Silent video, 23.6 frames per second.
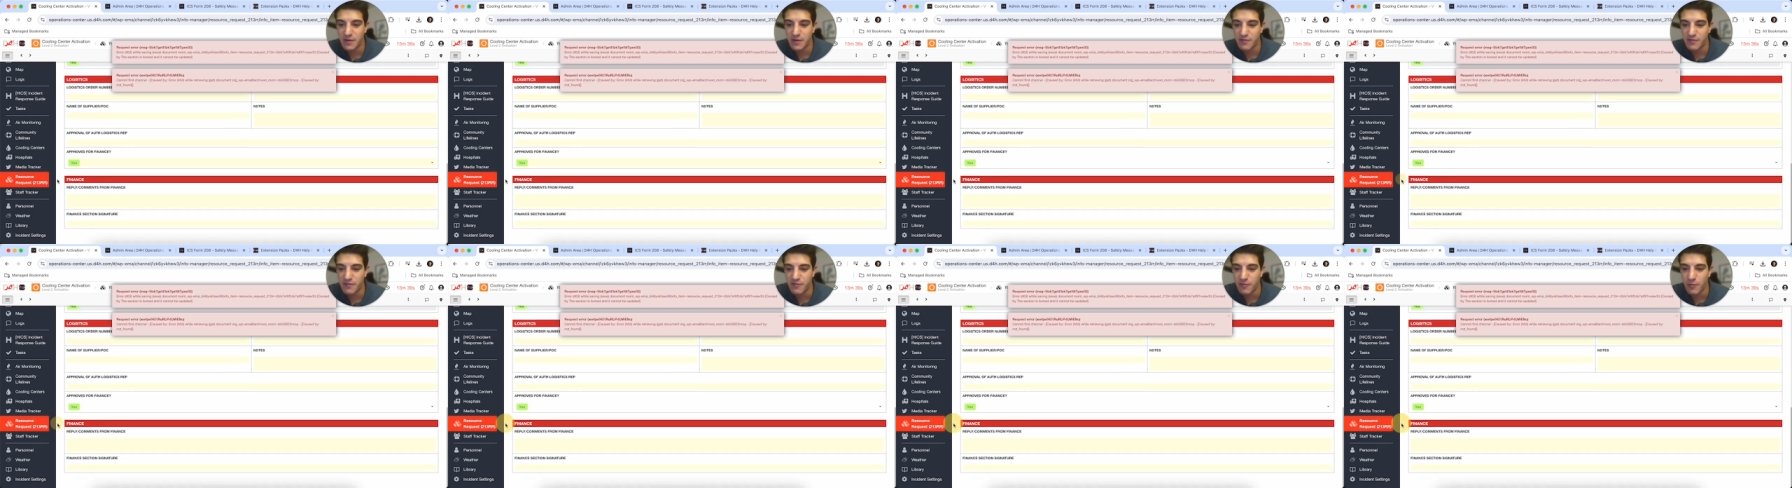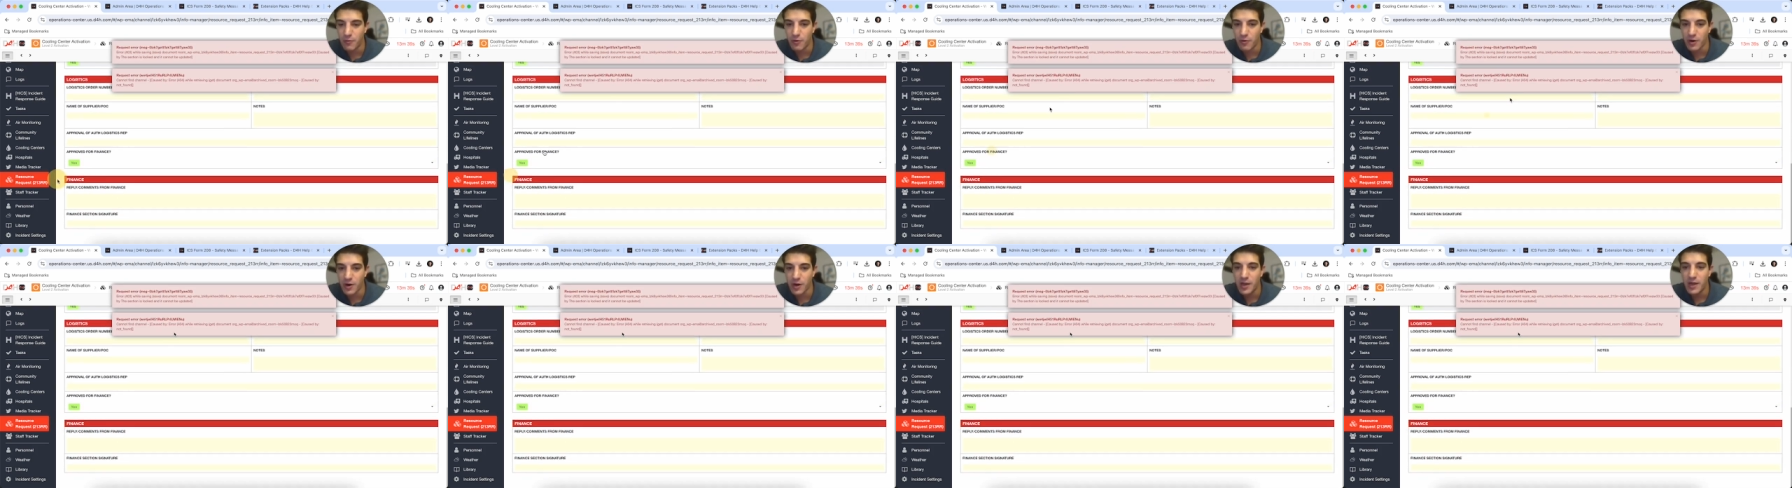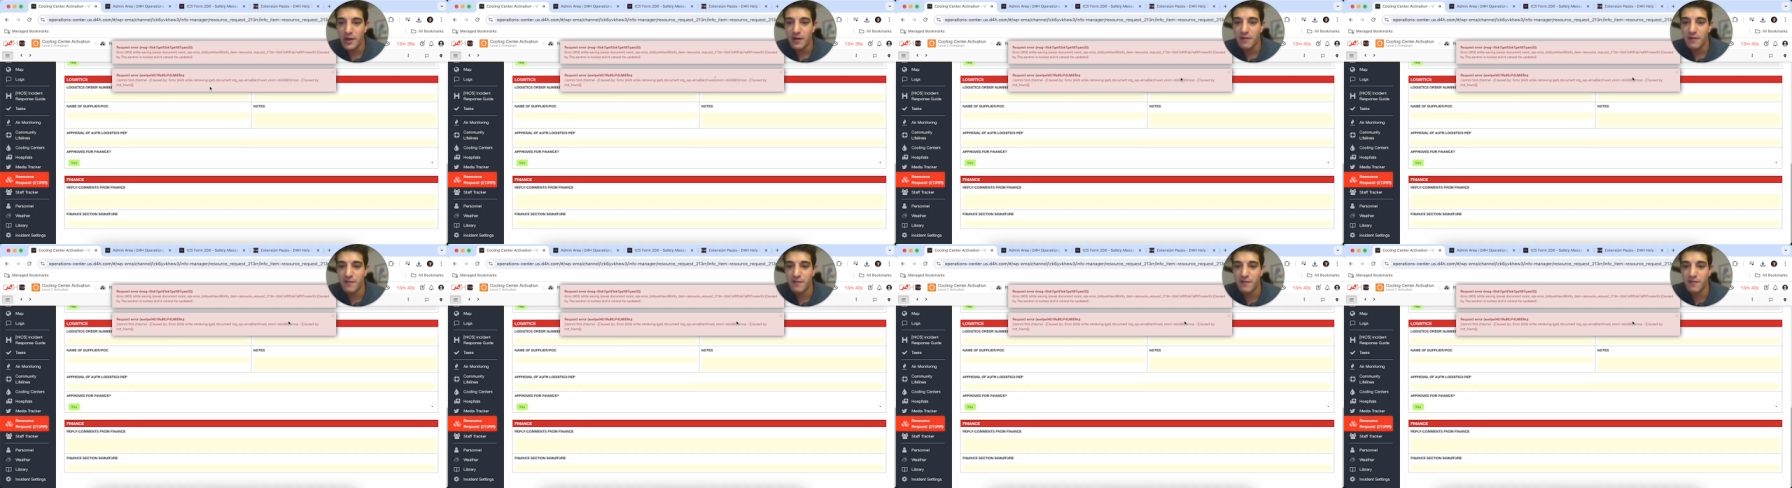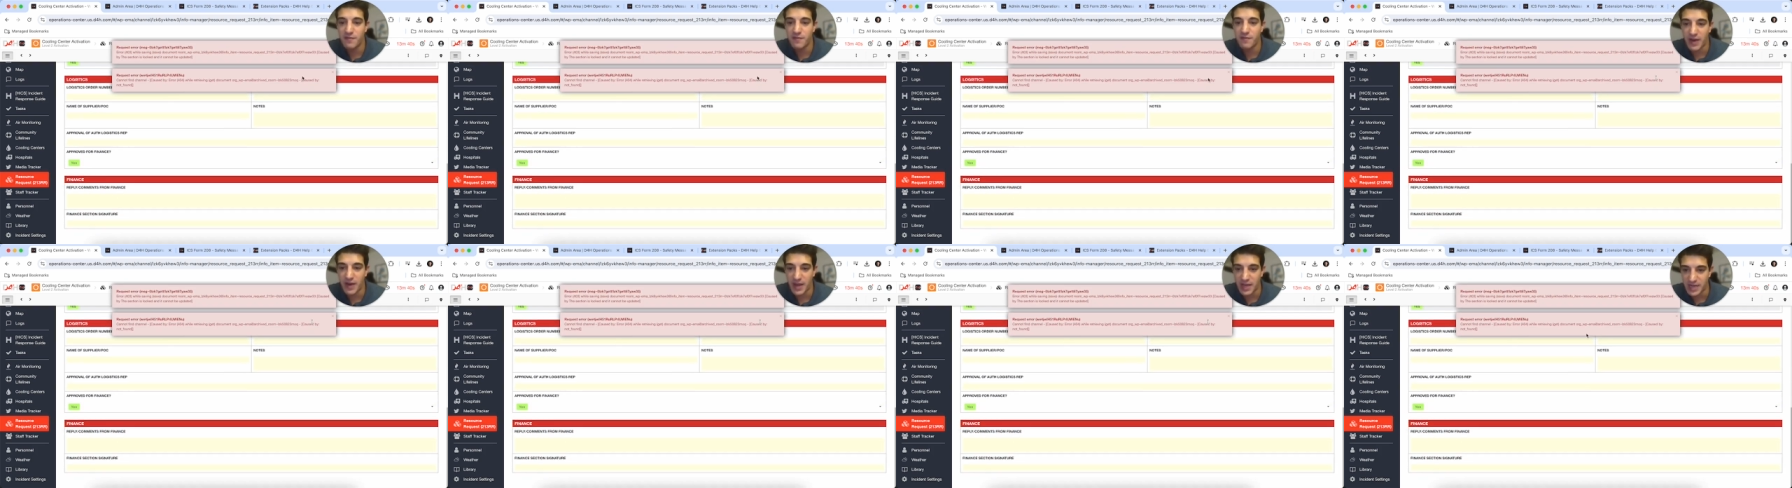for
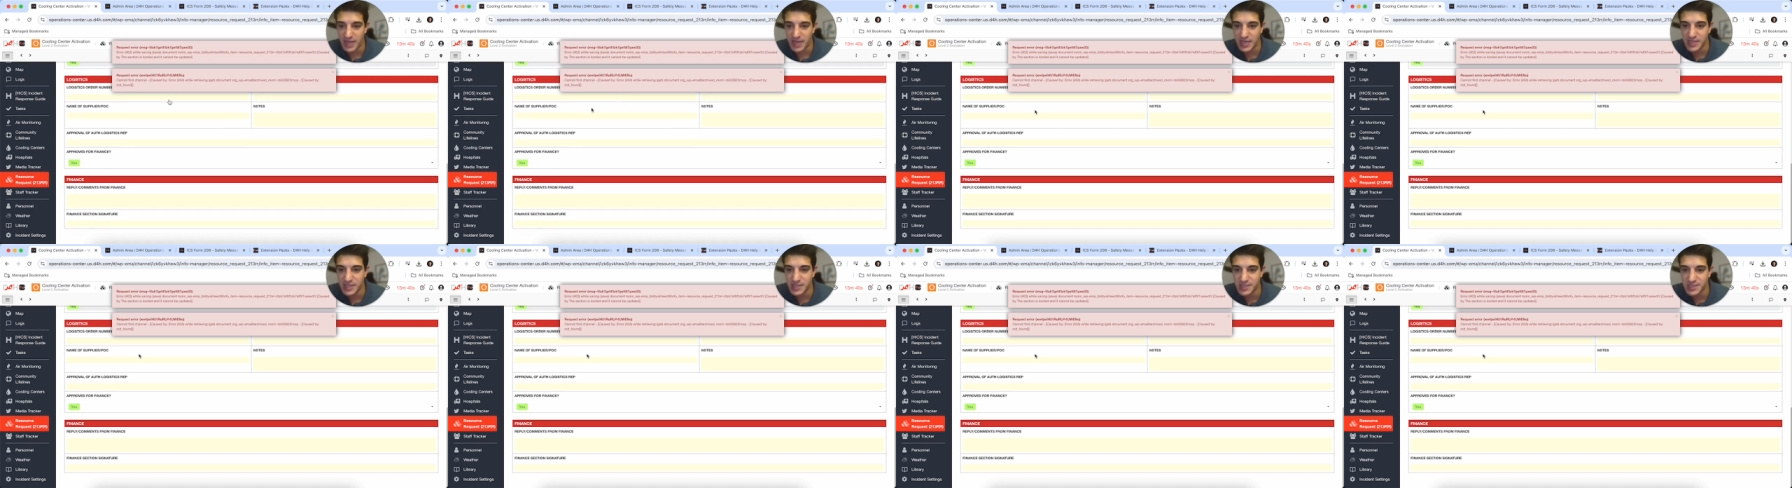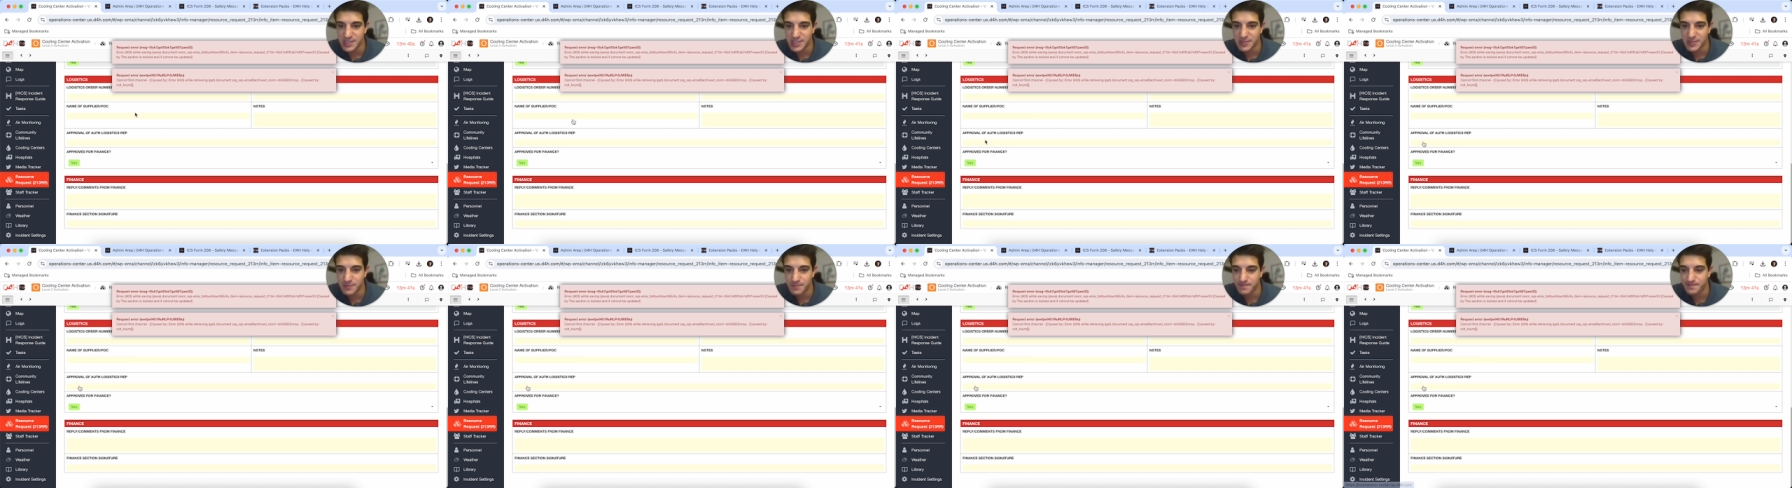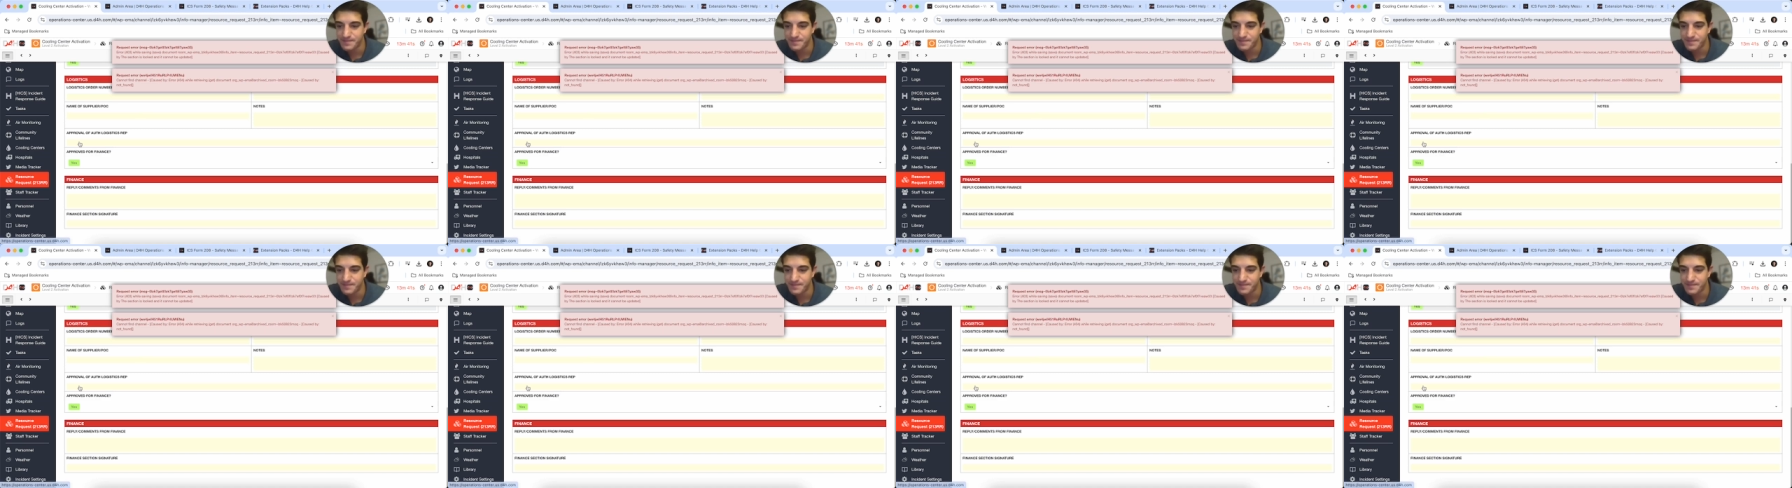finance.